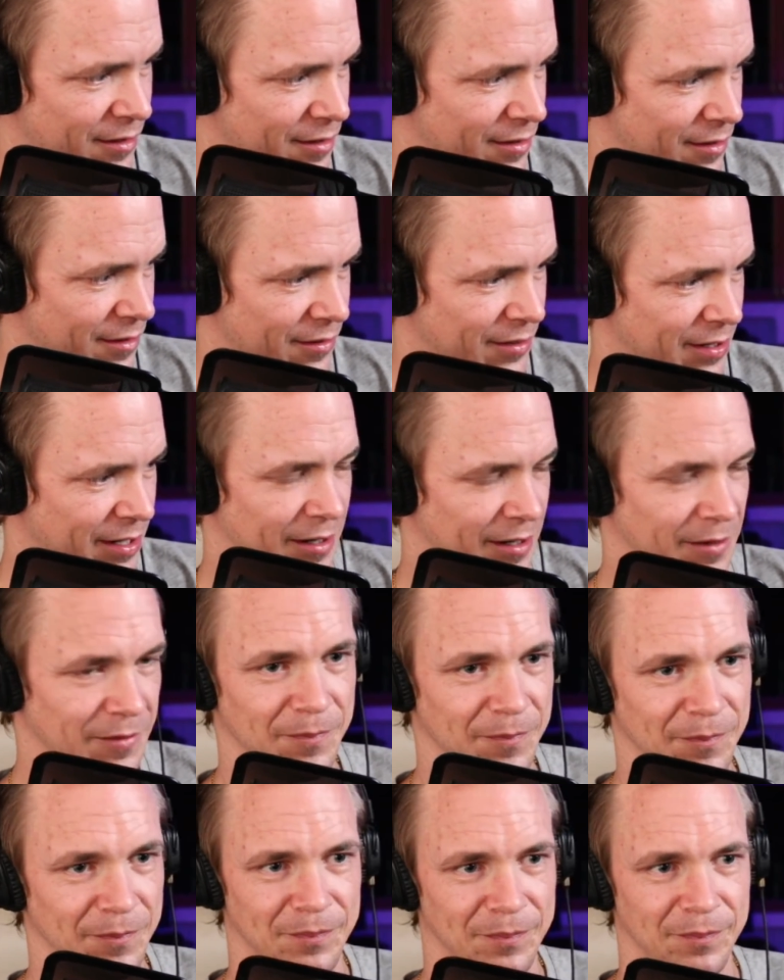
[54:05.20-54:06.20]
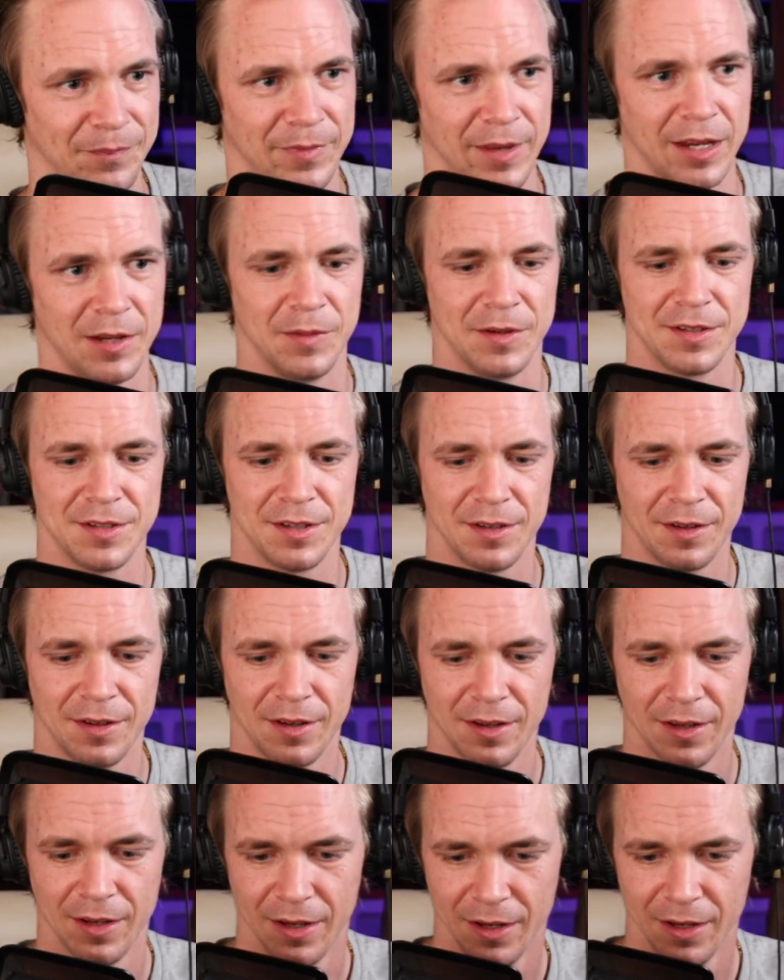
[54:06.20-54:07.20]
Okay. Anyways.
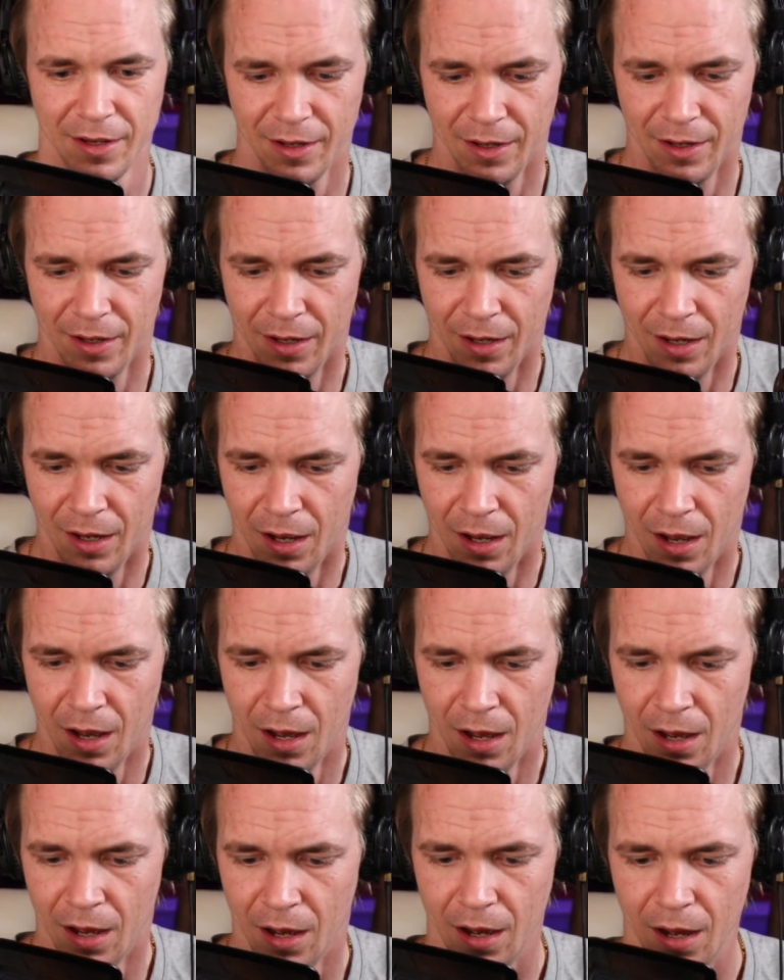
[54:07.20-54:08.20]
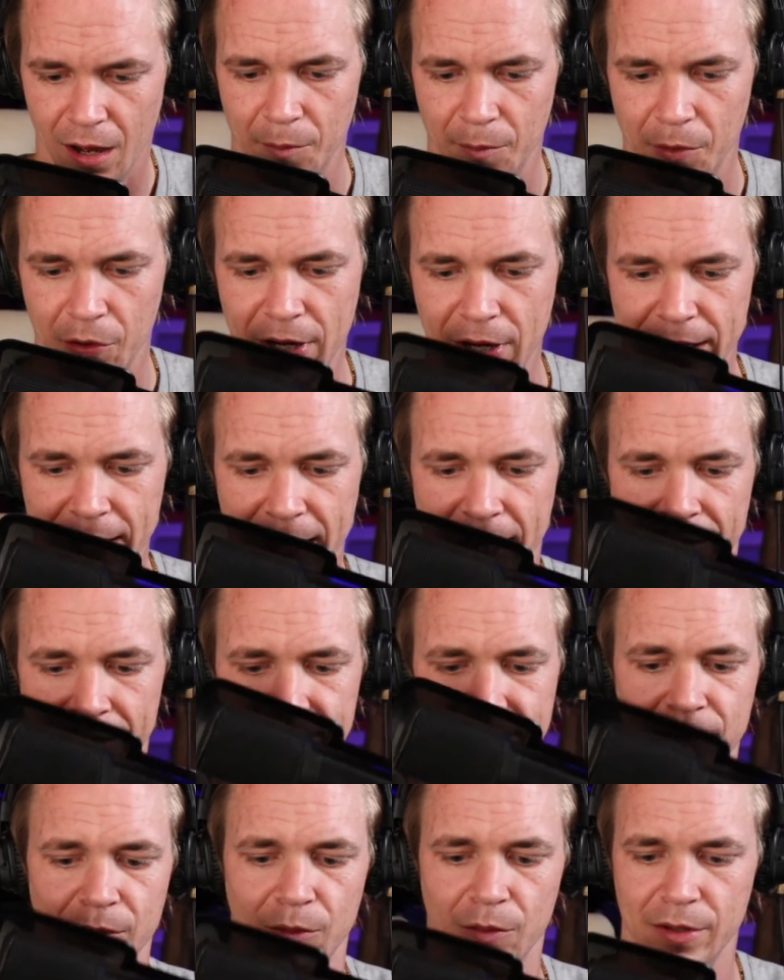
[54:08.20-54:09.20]
Okay, yeah.
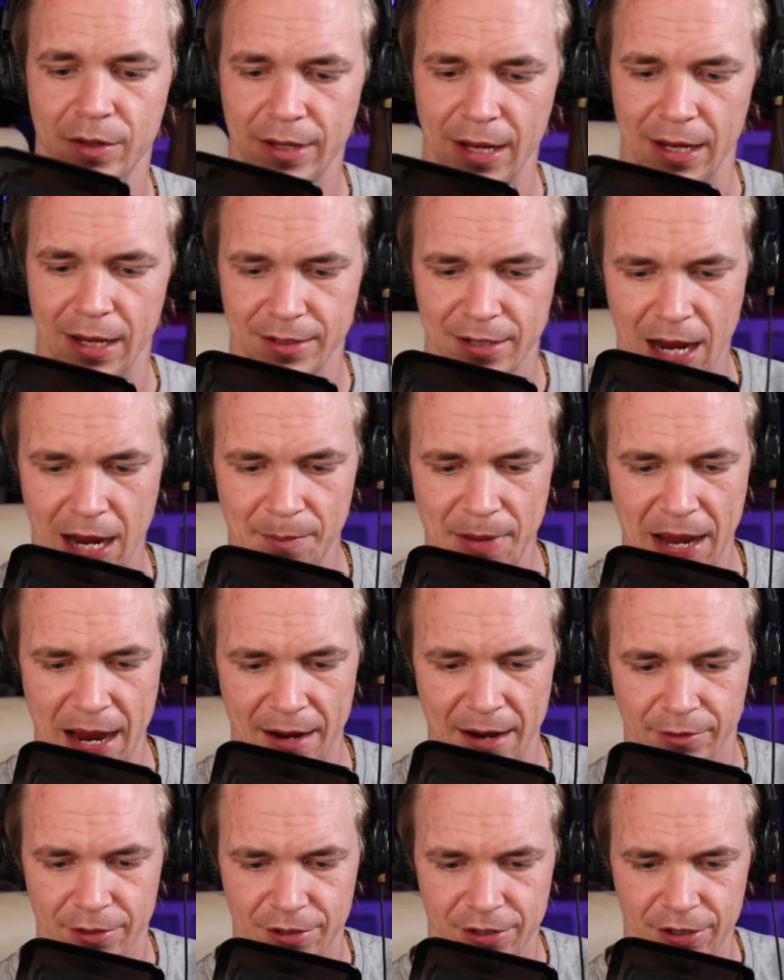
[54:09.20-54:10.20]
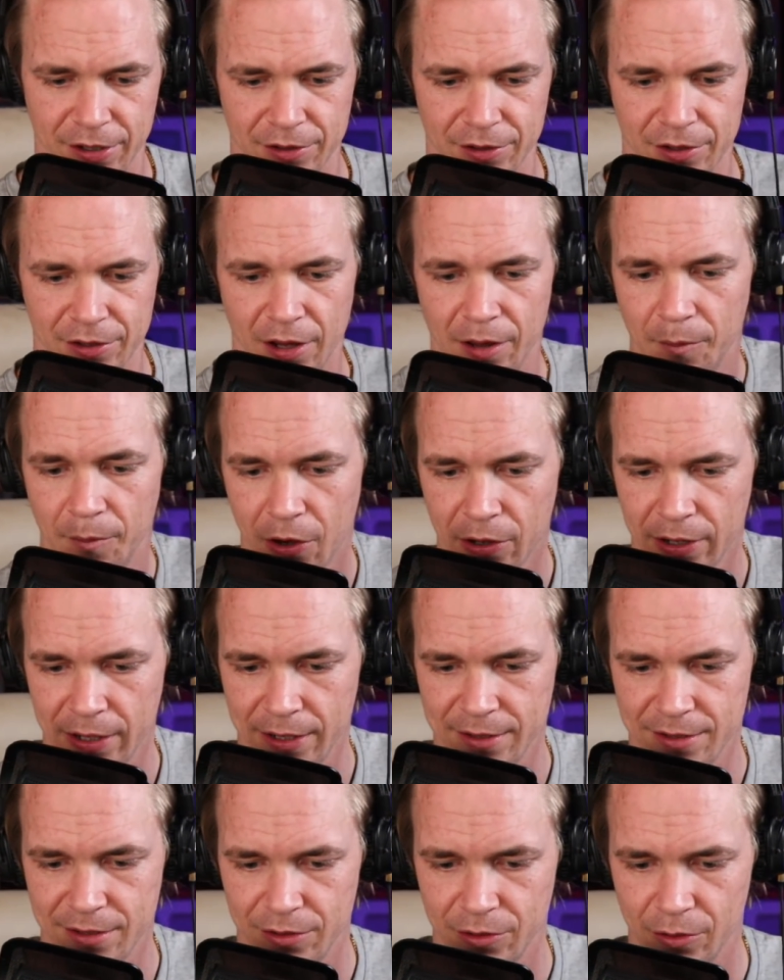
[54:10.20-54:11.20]
So, yeah, time average into the
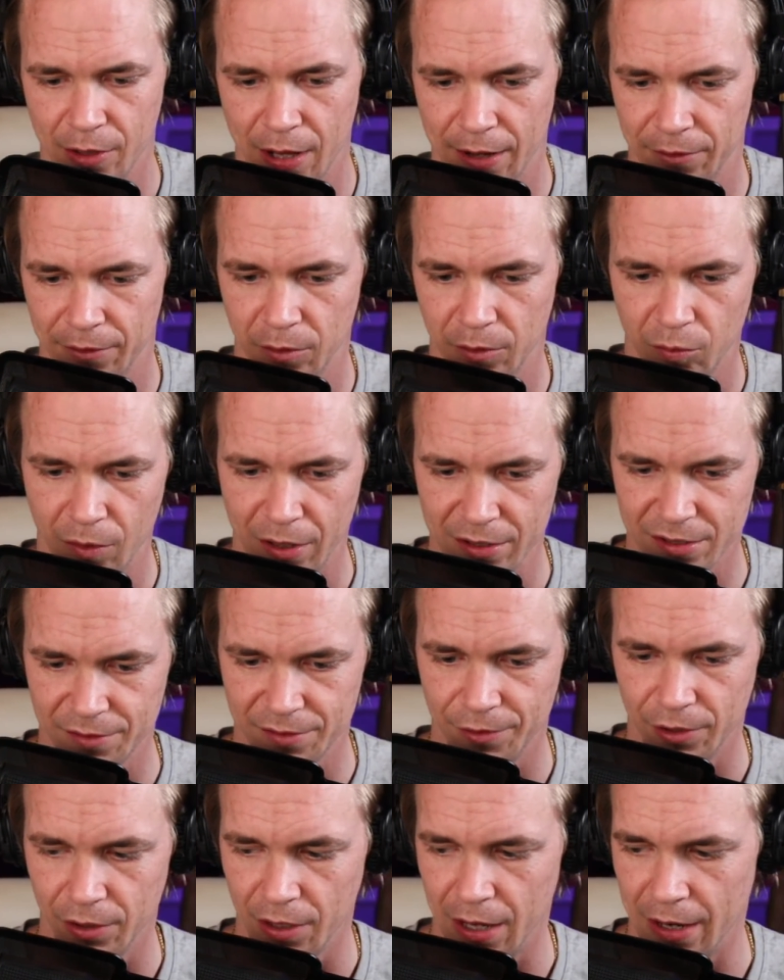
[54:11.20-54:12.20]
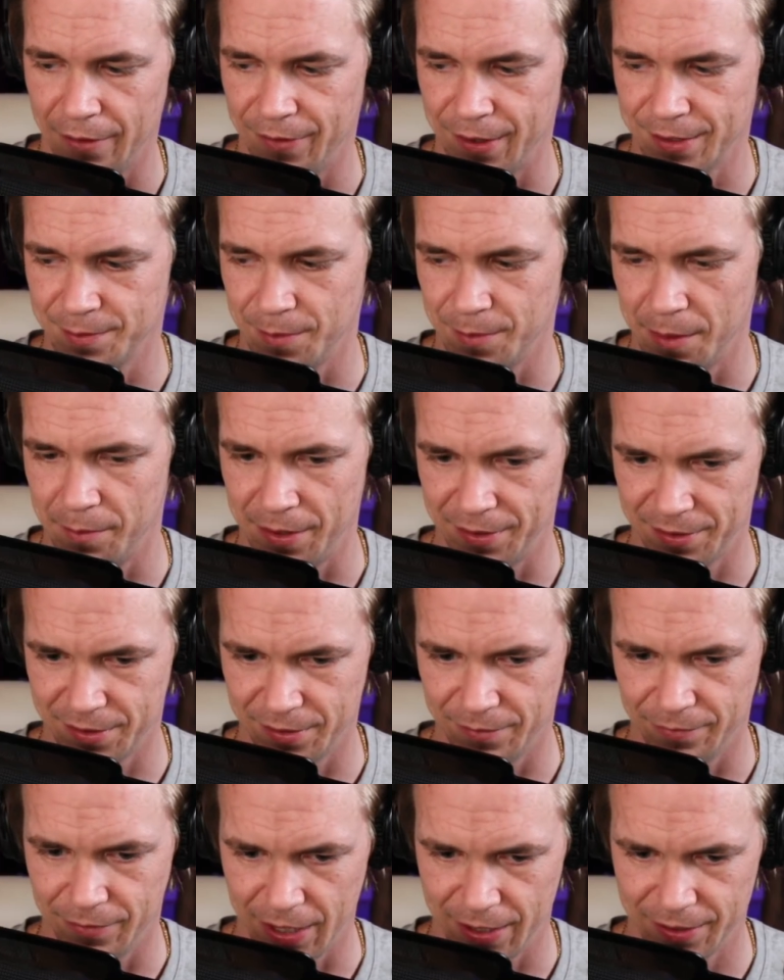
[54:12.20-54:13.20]
markets and do that for the rest of your life. That's my best
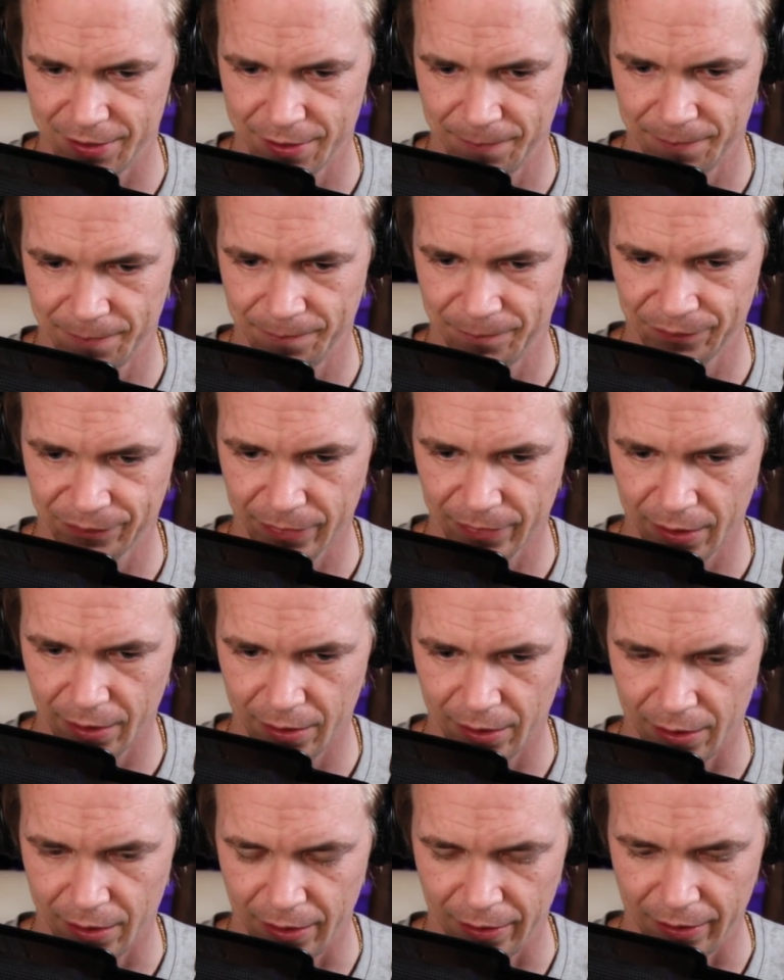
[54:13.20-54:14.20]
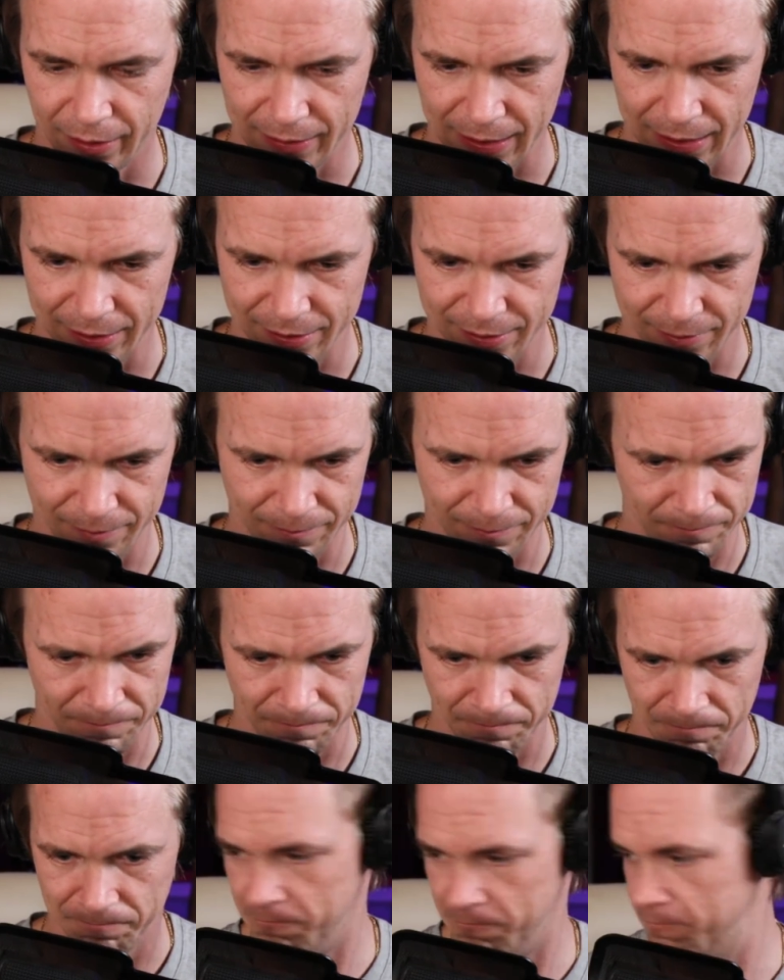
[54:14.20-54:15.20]
advice. I think that's
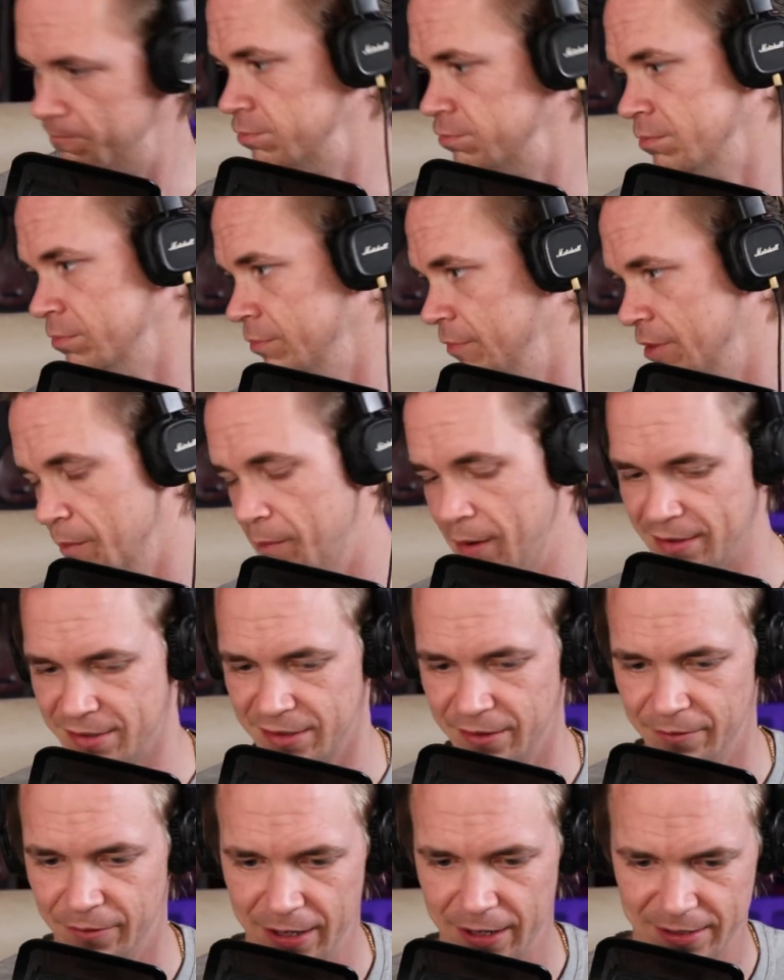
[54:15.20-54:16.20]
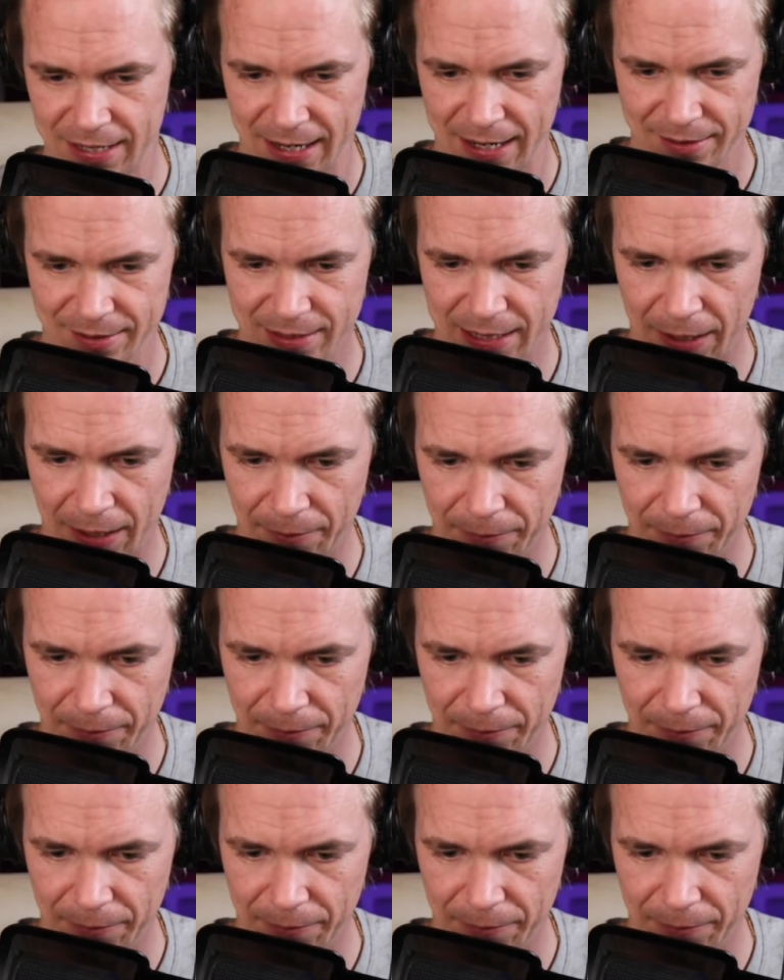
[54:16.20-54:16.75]
the best advice, hands down.